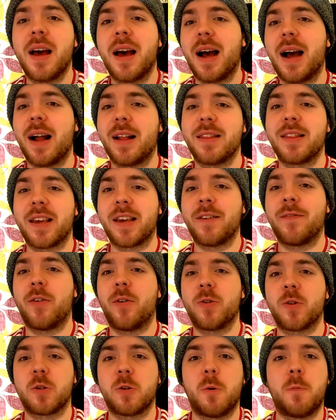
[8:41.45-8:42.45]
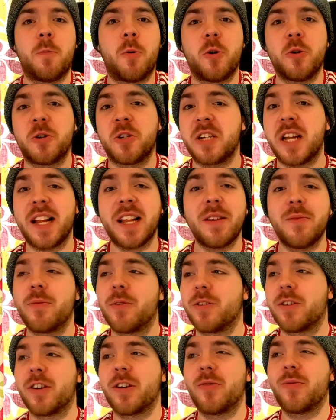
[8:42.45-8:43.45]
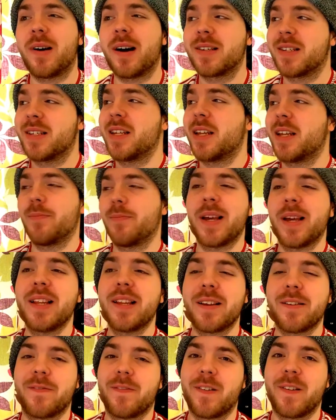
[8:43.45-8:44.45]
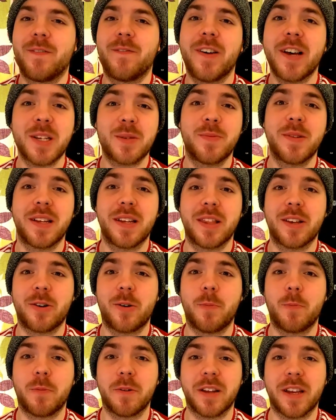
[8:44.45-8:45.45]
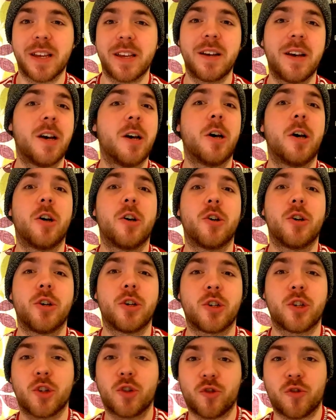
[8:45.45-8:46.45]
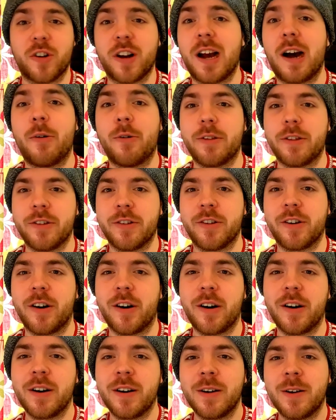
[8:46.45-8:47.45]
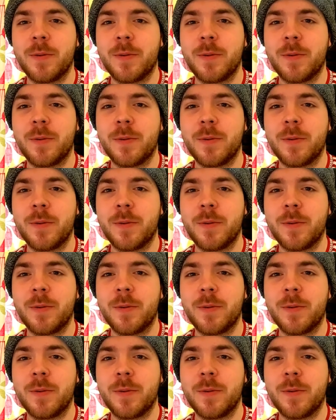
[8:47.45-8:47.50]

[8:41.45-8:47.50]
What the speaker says: and they have also pushed anyone who has any meaningful investment in the company straight out the door.